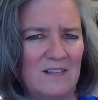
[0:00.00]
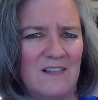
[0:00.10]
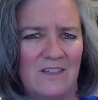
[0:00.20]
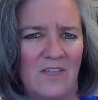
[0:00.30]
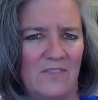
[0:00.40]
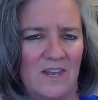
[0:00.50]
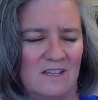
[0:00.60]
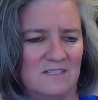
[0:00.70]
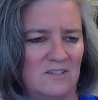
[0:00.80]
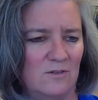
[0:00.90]
like that
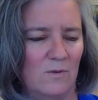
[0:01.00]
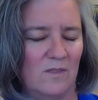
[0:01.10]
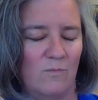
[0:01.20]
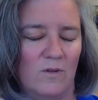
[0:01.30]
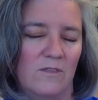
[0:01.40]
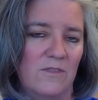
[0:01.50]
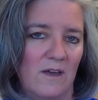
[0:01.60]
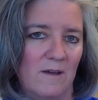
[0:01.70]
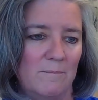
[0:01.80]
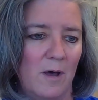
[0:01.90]
has to do with
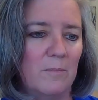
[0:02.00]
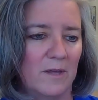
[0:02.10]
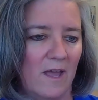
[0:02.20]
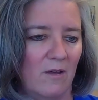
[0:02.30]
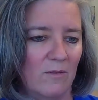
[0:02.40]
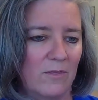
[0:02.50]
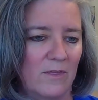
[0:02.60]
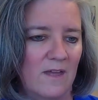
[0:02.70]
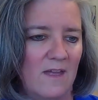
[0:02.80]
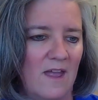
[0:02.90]
public health.
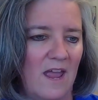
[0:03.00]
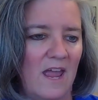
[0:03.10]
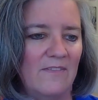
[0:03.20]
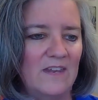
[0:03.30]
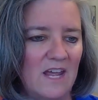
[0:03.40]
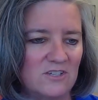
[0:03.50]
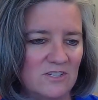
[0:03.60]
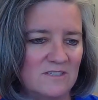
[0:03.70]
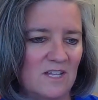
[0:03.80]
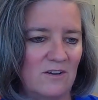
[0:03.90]
And the
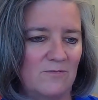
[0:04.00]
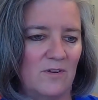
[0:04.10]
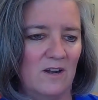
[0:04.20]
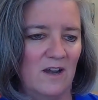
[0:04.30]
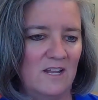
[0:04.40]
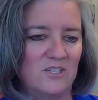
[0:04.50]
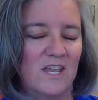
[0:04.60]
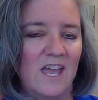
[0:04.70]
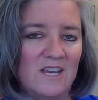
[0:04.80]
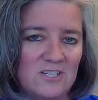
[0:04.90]
National Center for
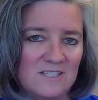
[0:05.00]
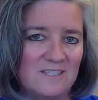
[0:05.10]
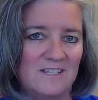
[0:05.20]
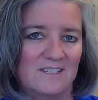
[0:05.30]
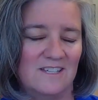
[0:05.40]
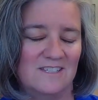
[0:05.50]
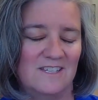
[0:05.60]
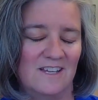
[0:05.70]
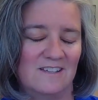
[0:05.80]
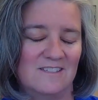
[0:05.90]
Education
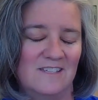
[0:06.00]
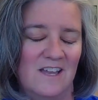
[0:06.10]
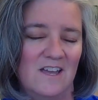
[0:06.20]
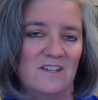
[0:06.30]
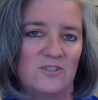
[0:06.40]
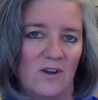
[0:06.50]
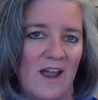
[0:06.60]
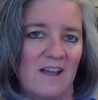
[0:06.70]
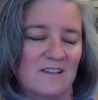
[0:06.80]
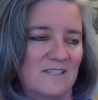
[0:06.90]
Statistics
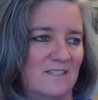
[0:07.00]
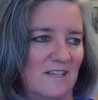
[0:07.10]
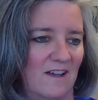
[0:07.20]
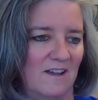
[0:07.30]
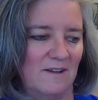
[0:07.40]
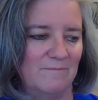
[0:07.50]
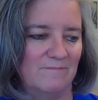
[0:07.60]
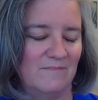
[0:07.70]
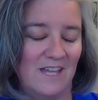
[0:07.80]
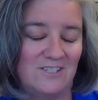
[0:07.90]
tracks
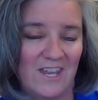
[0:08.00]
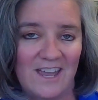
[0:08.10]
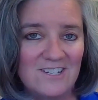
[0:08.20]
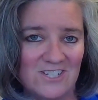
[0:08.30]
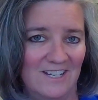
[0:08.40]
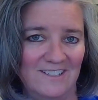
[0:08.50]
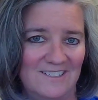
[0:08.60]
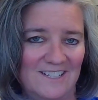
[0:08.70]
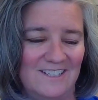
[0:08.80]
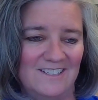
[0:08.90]
education
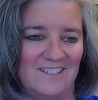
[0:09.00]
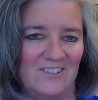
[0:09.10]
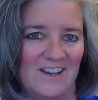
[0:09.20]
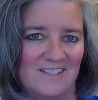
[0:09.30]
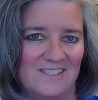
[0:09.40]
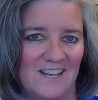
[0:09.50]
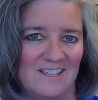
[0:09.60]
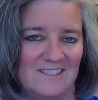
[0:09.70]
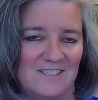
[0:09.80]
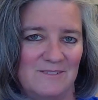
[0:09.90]
in the United
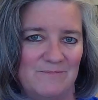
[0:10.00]
States.